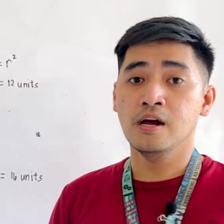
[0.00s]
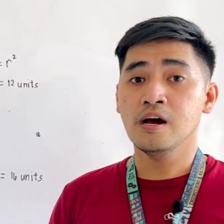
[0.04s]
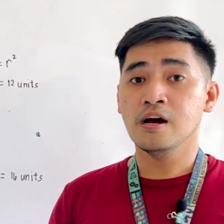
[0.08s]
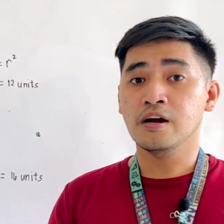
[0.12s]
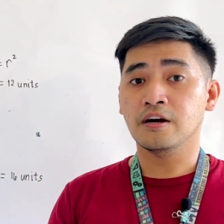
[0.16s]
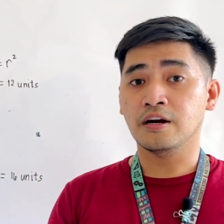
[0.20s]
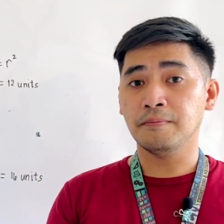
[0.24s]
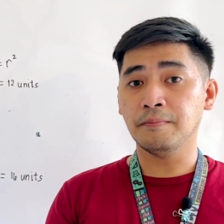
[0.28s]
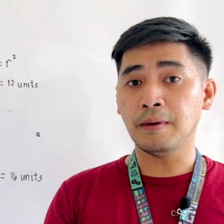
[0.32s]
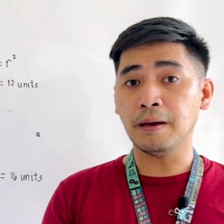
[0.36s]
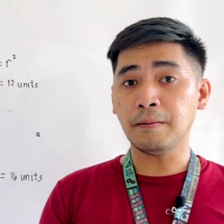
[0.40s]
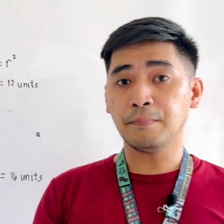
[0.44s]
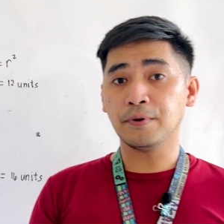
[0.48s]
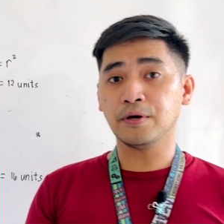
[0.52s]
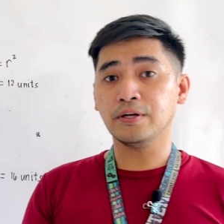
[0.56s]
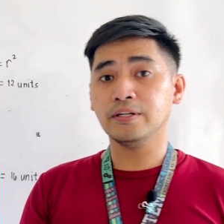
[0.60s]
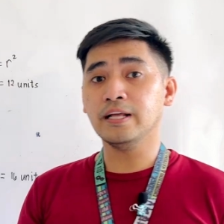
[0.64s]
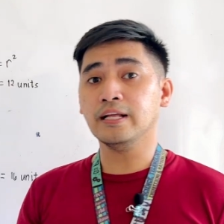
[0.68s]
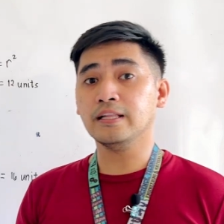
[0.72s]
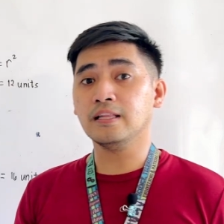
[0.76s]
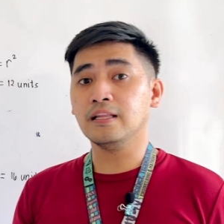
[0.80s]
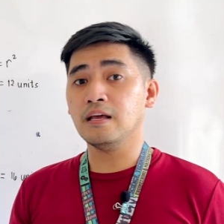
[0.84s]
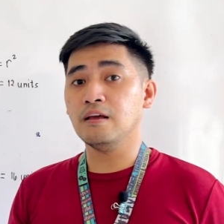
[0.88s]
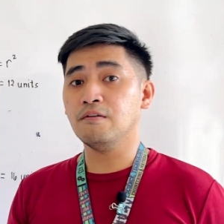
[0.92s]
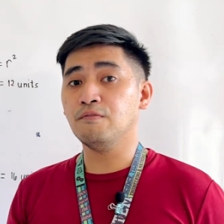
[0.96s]
Remember
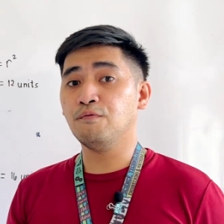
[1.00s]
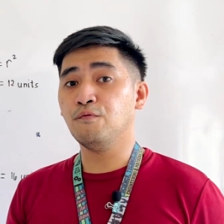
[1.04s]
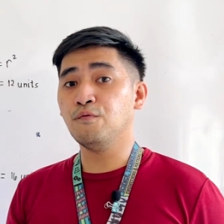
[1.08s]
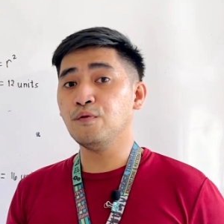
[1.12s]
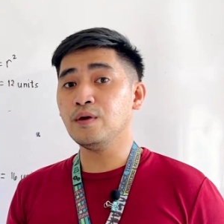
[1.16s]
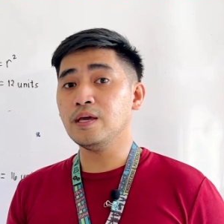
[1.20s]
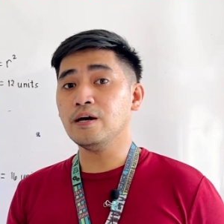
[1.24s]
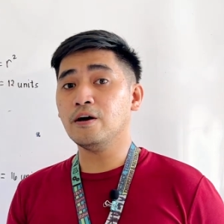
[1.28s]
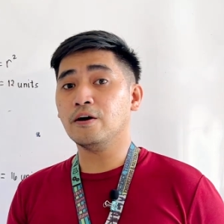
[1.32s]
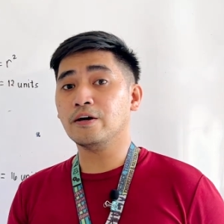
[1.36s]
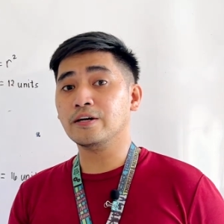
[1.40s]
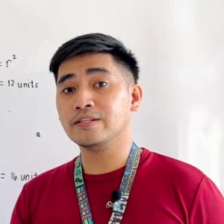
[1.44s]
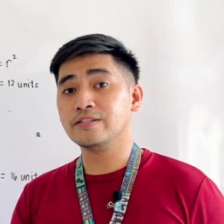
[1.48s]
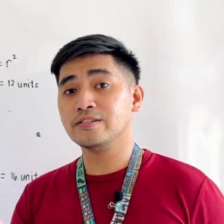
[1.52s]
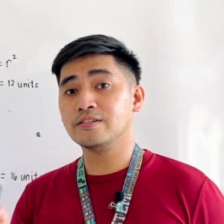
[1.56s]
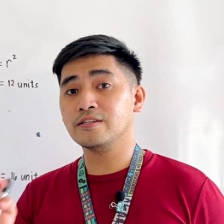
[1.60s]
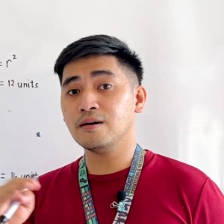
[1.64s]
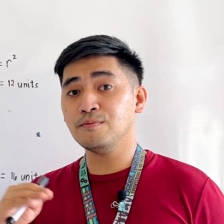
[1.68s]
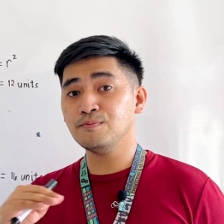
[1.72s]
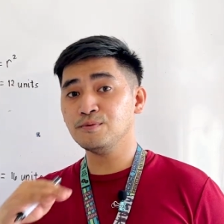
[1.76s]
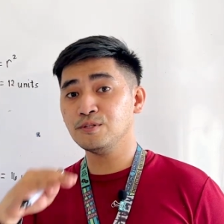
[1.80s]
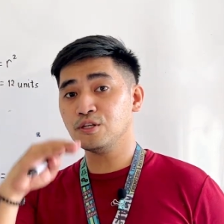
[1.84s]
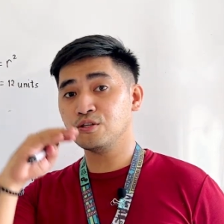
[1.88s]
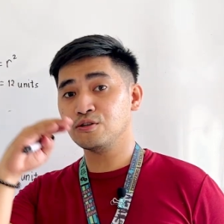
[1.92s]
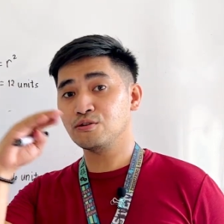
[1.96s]
that if we are
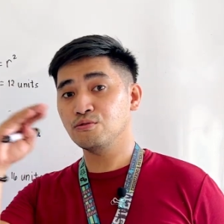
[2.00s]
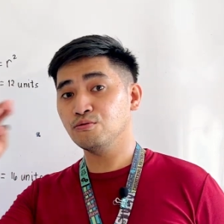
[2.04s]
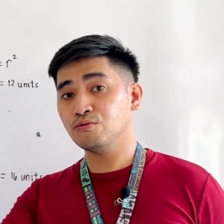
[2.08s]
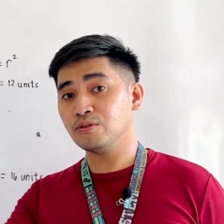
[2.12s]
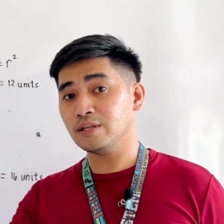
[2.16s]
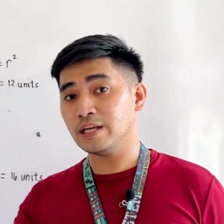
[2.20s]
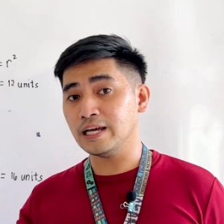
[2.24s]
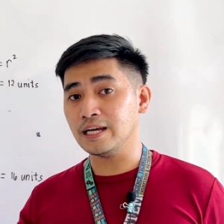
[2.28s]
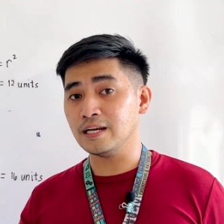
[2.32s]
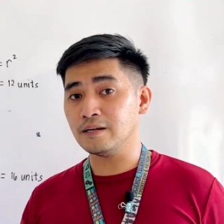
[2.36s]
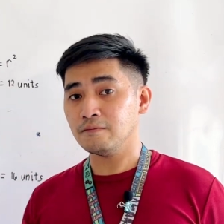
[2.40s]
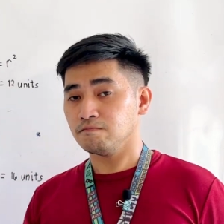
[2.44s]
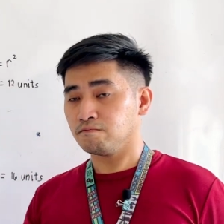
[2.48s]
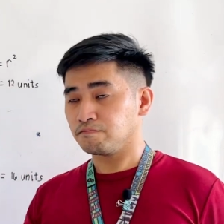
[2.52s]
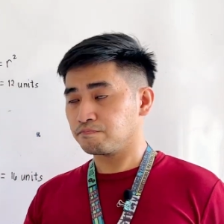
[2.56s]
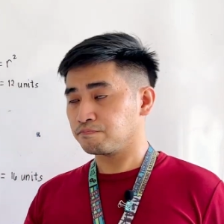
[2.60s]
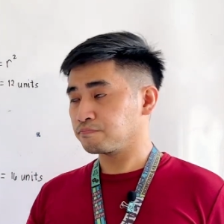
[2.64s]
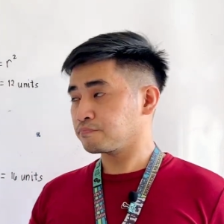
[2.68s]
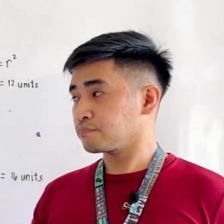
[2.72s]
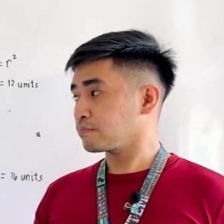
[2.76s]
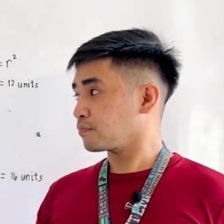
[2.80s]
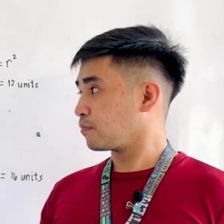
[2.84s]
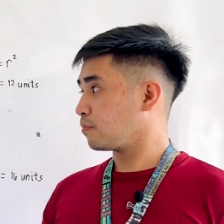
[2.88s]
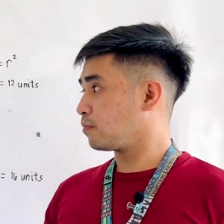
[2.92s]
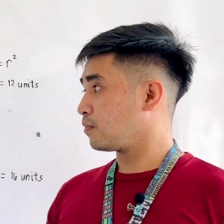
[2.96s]
substituting